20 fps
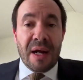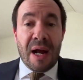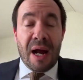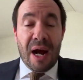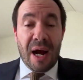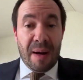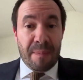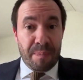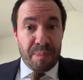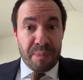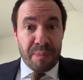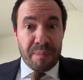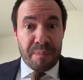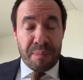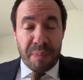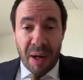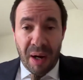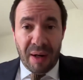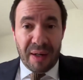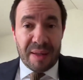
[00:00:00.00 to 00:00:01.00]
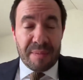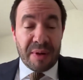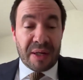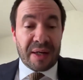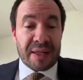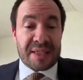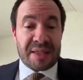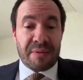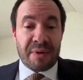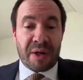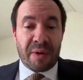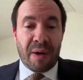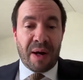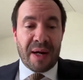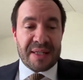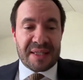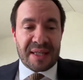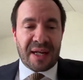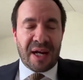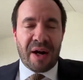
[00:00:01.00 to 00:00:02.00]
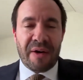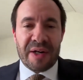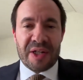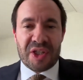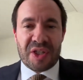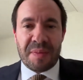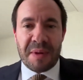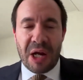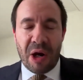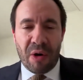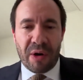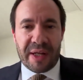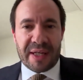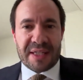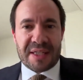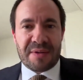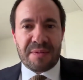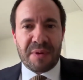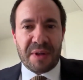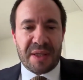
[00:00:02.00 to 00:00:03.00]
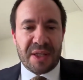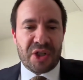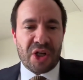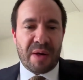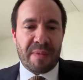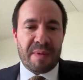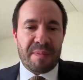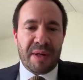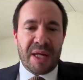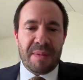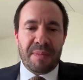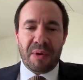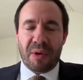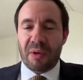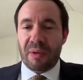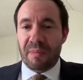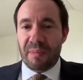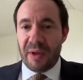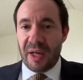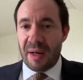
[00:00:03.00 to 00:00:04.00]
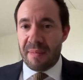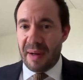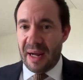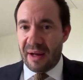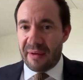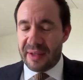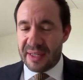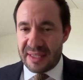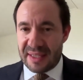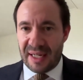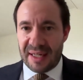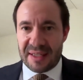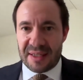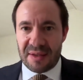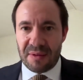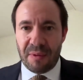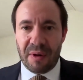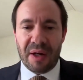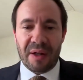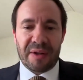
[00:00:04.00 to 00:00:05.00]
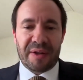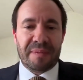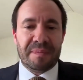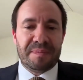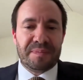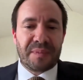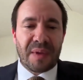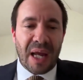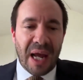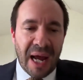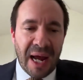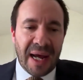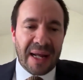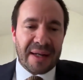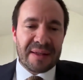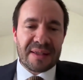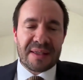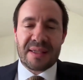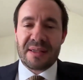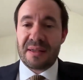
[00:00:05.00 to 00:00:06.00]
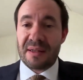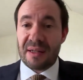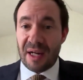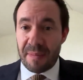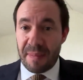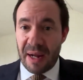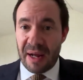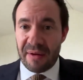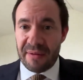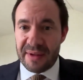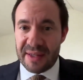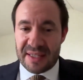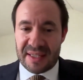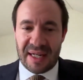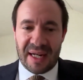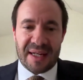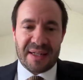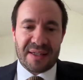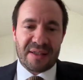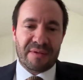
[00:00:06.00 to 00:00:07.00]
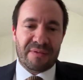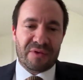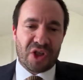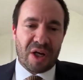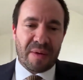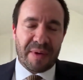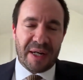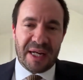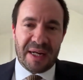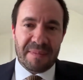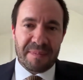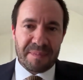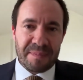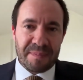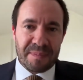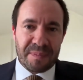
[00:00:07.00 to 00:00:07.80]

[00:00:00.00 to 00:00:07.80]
um, partly because it requires the courage to be honest with the German people about the state of the world and about the state of Germany.